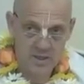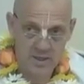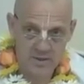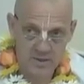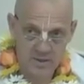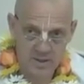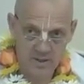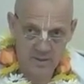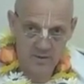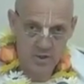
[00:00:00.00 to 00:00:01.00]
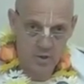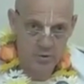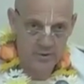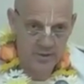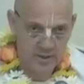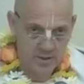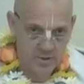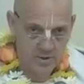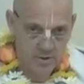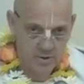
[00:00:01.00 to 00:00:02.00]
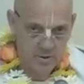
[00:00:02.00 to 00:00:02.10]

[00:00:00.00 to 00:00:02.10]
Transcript: yad, in the golden age,